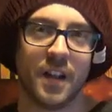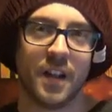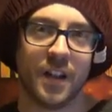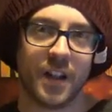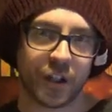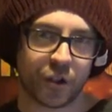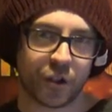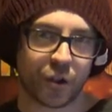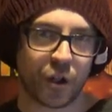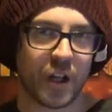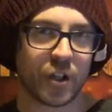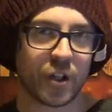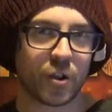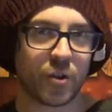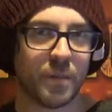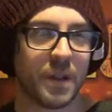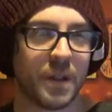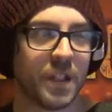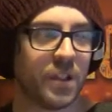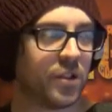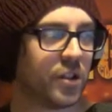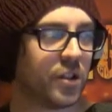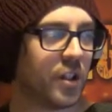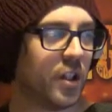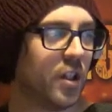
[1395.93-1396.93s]
This stratagem
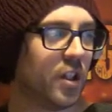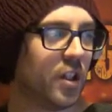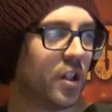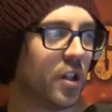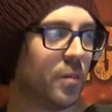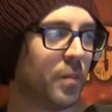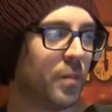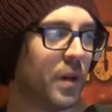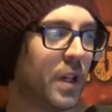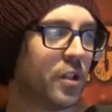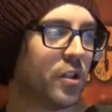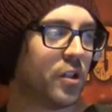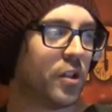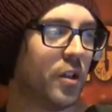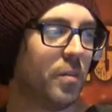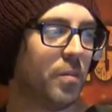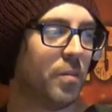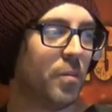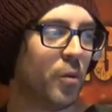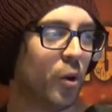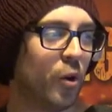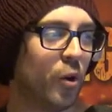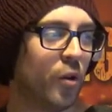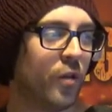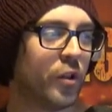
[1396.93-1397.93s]
means that you can basically
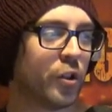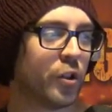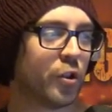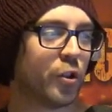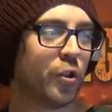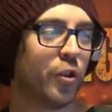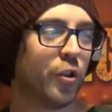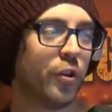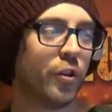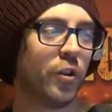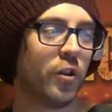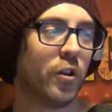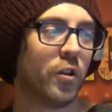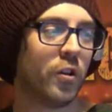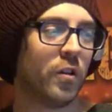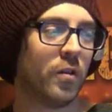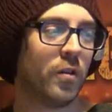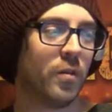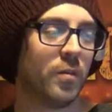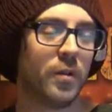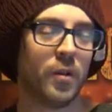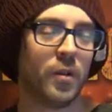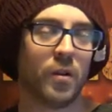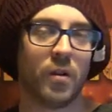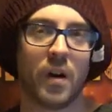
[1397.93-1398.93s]
move and shoot
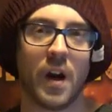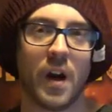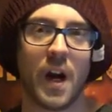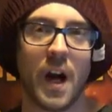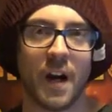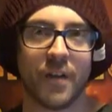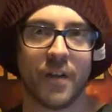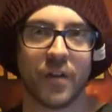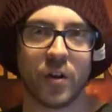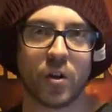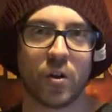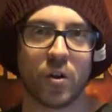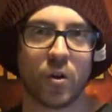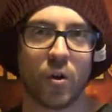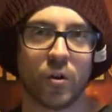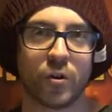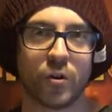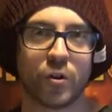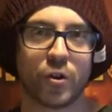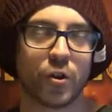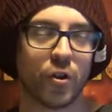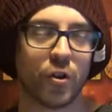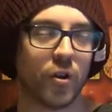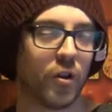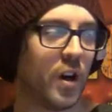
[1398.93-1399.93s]
your, your Havoc
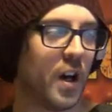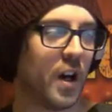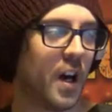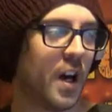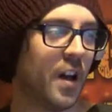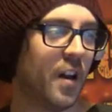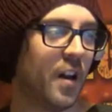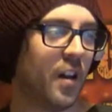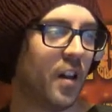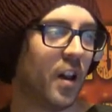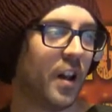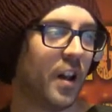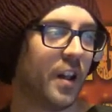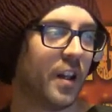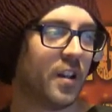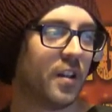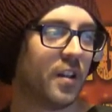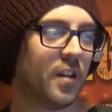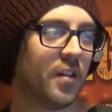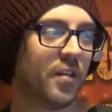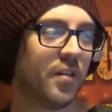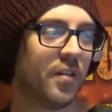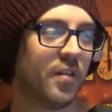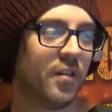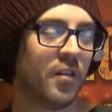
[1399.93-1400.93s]
launcher at like,
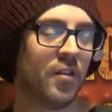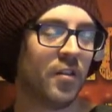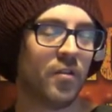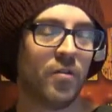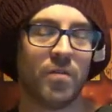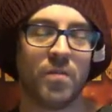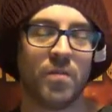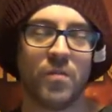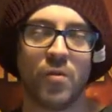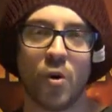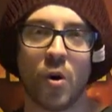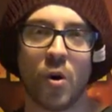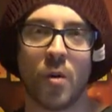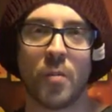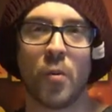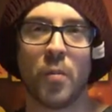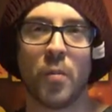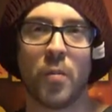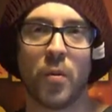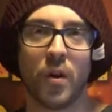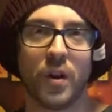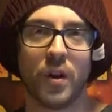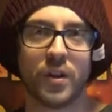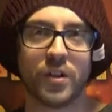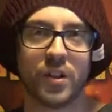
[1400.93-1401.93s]
you know, normal
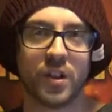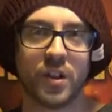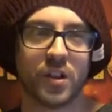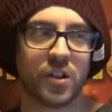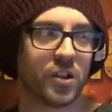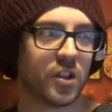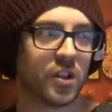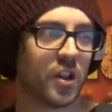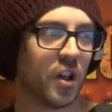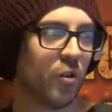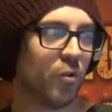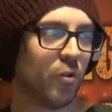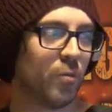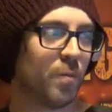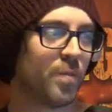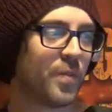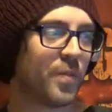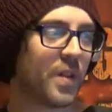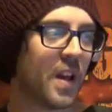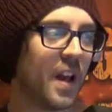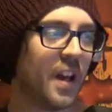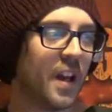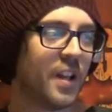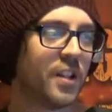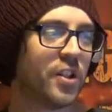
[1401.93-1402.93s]
ballistic skill.
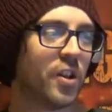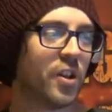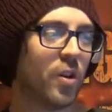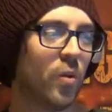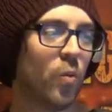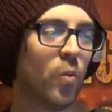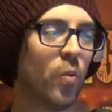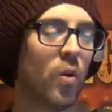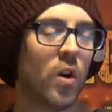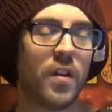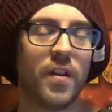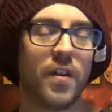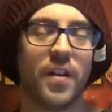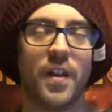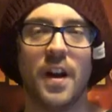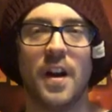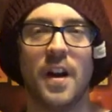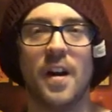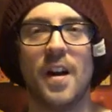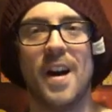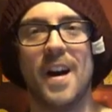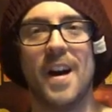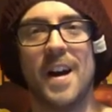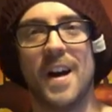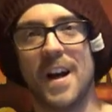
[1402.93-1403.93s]
Is it worth
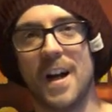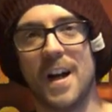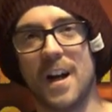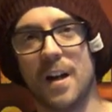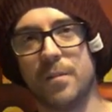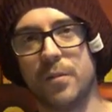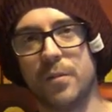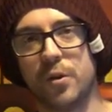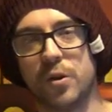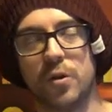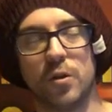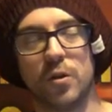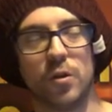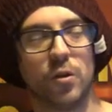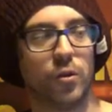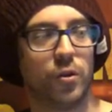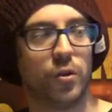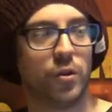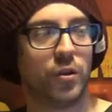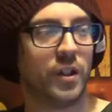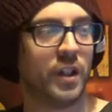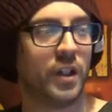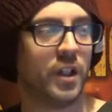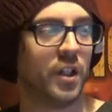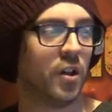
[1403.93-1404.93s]
it?
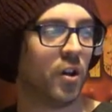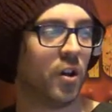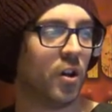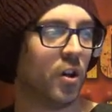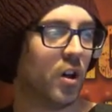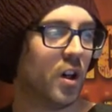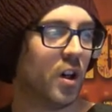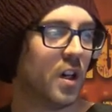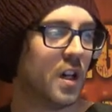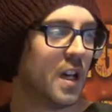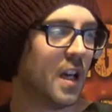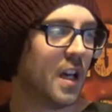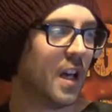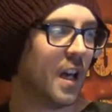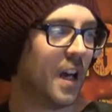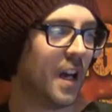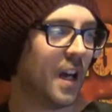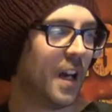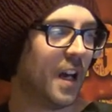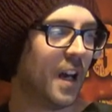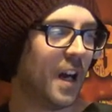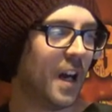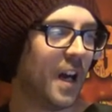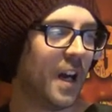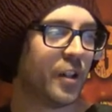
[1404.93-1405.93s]
Absolutely not.
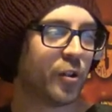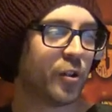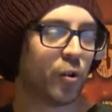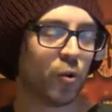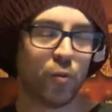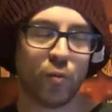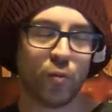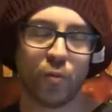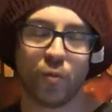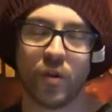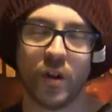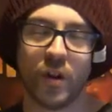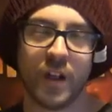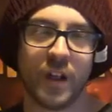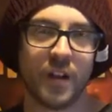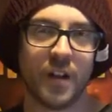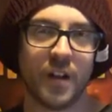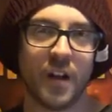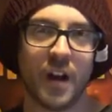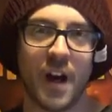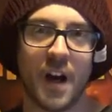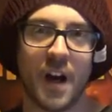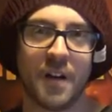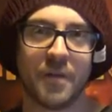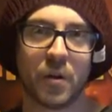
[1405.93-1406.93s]
Uh, I don't rate
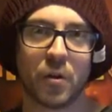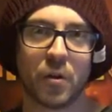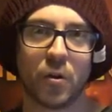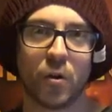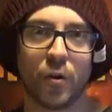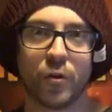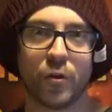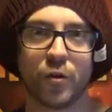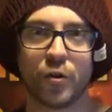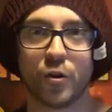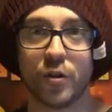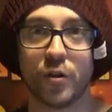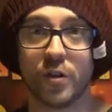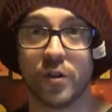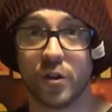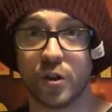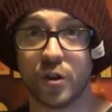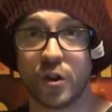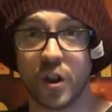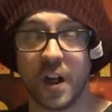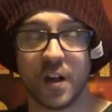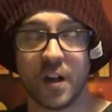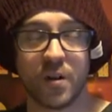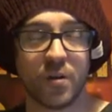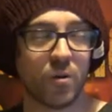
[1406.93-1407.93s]
the Havoc launcher in
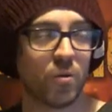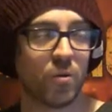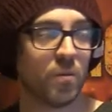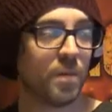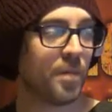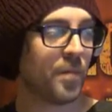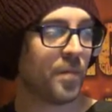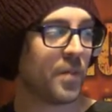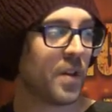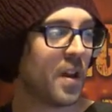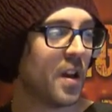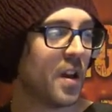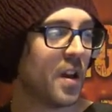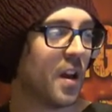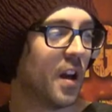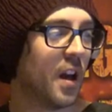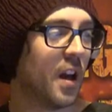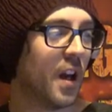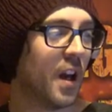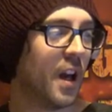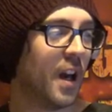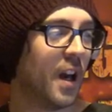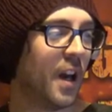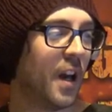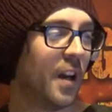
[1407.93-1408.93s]
general
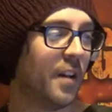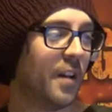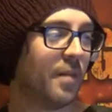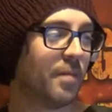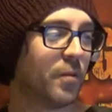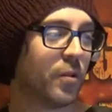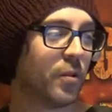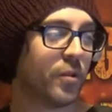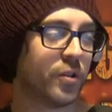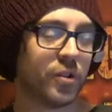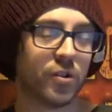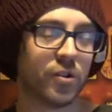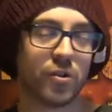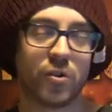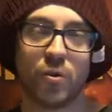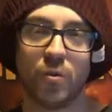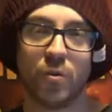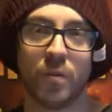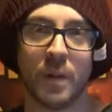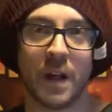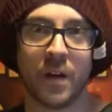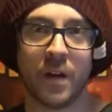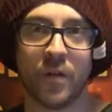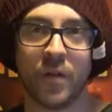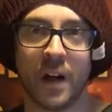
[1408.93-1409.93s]
because uh, it's too
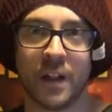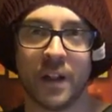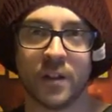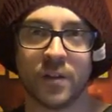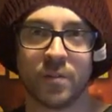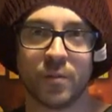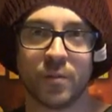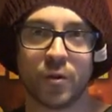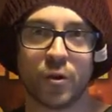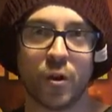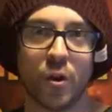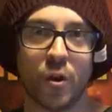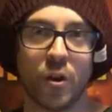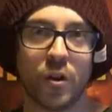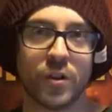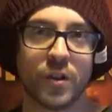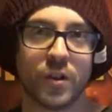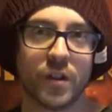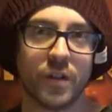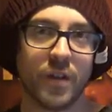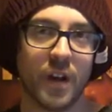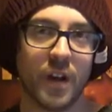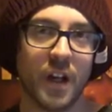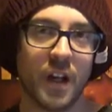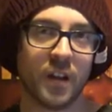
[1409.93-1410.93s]
many random
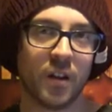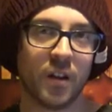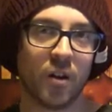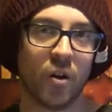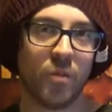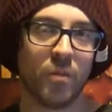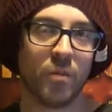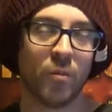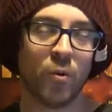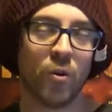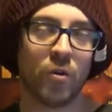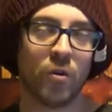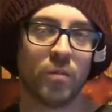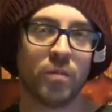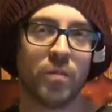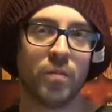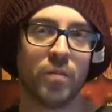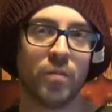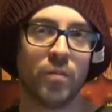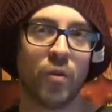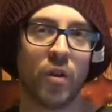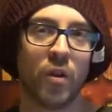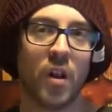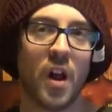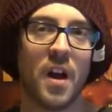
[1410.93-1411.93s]
shots. If I had a lot more
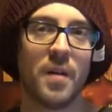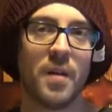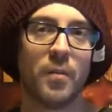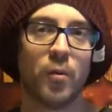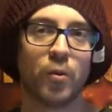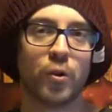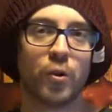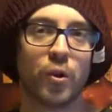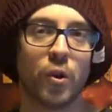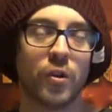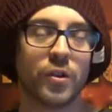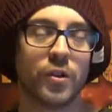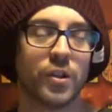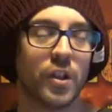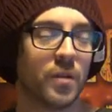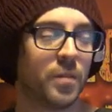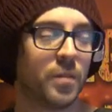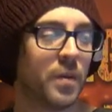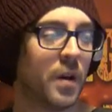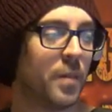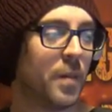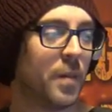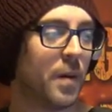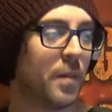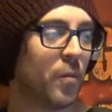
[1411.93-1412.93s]
reliable shots, I'd
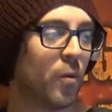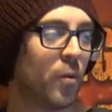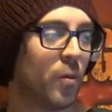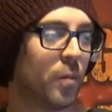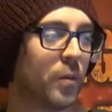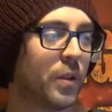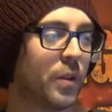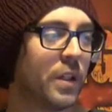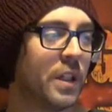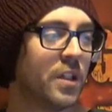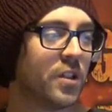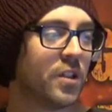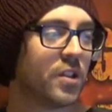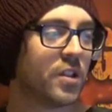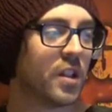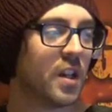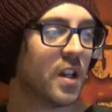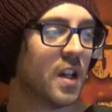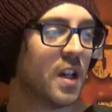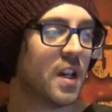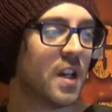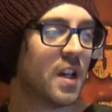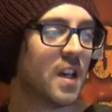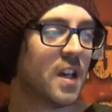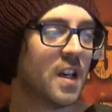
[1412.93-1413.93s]
be a bit more pleased.
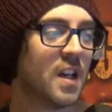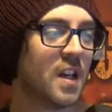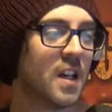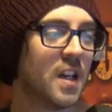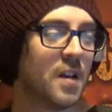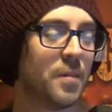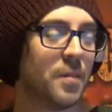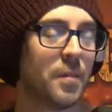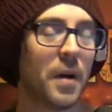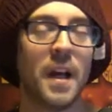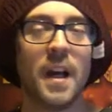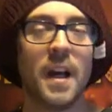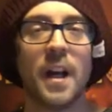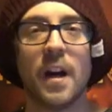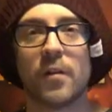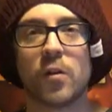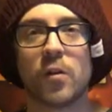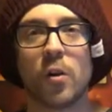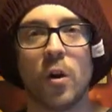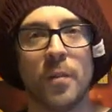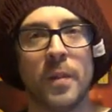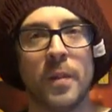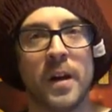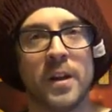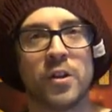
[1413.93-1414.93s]
But here, I've
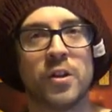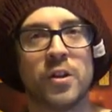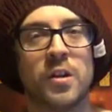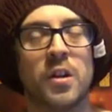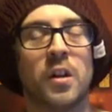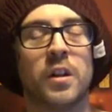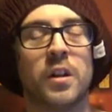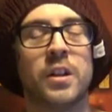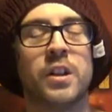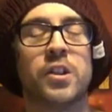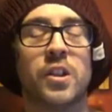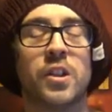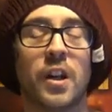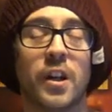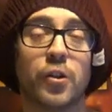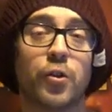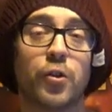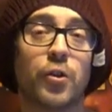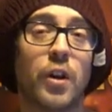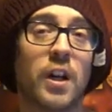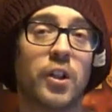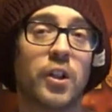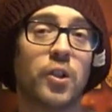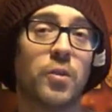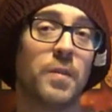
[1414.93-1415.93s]
got to mention at least that
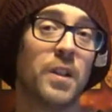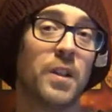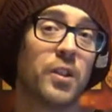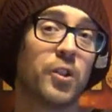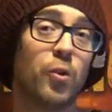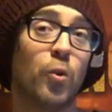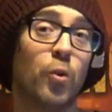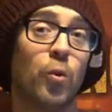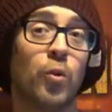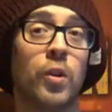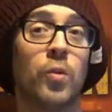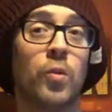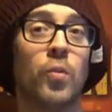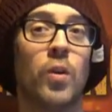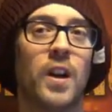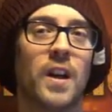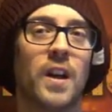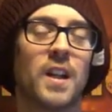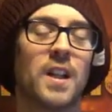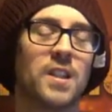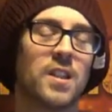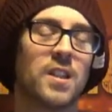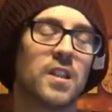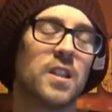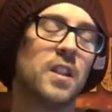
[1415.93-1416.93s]
stratagem. That's the only one I
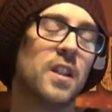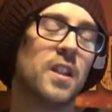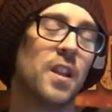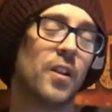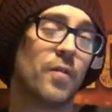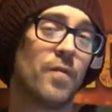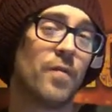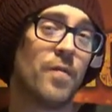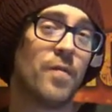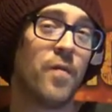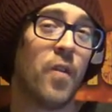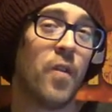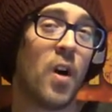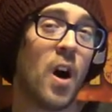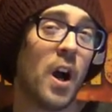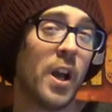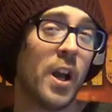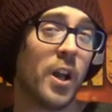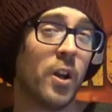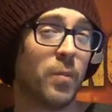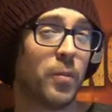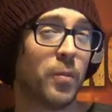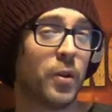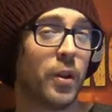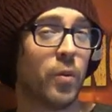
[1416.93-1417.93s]
could see that
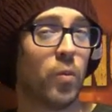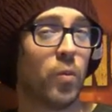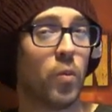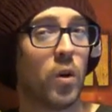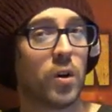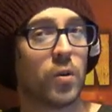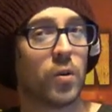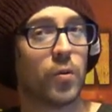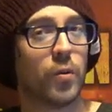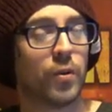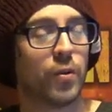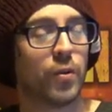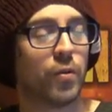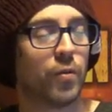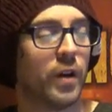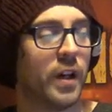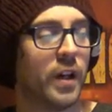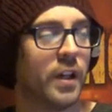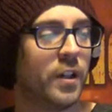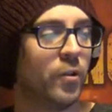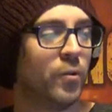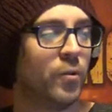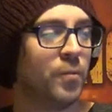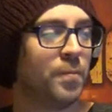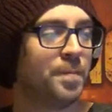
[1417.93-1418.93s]
viably work with a
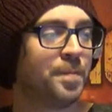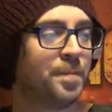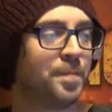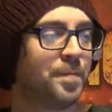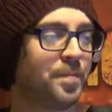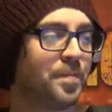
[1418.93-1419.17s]
Rhino.